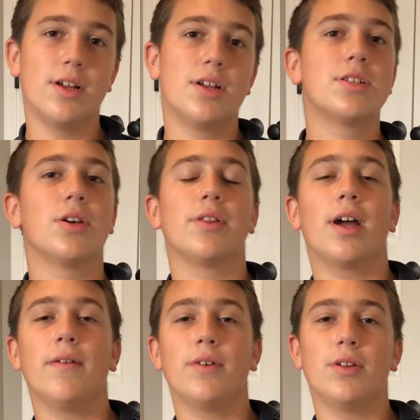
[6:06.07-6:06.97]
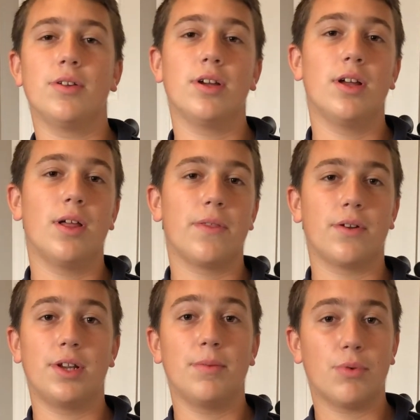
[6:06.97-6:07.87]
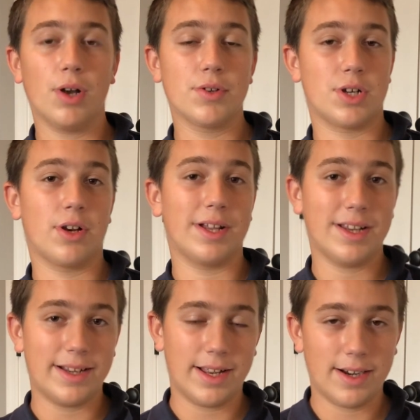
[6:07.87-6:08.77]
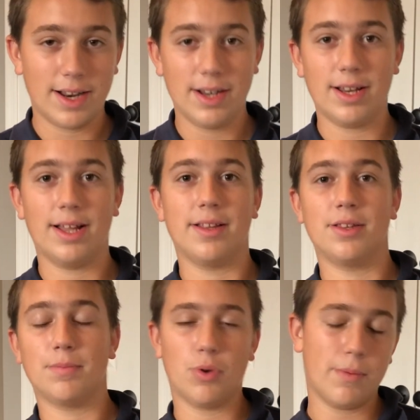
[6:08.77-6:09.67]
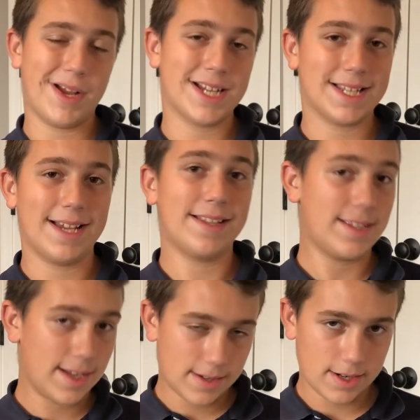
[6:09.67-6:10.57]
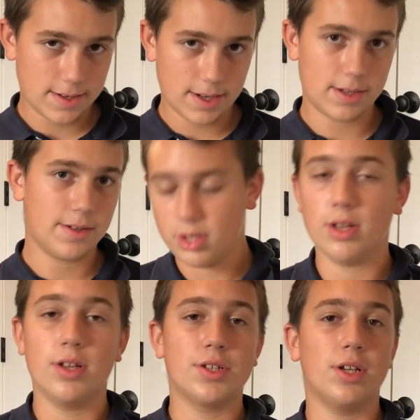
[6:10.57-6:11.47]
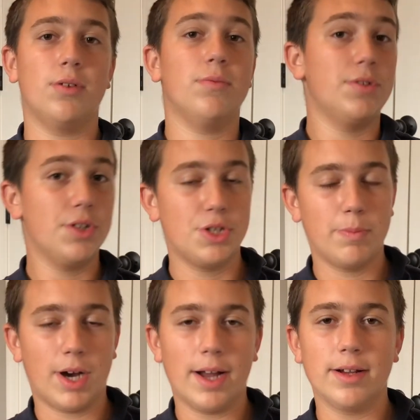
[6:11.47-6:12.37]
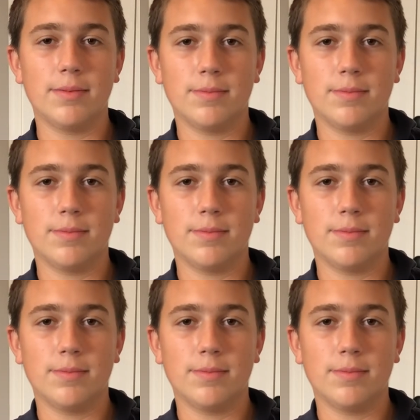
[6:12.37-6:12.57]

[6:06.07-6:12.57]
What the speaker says: So the iPhone 13 Pro starting at $999, and then the Pro Max at $1099. So, should you buy it?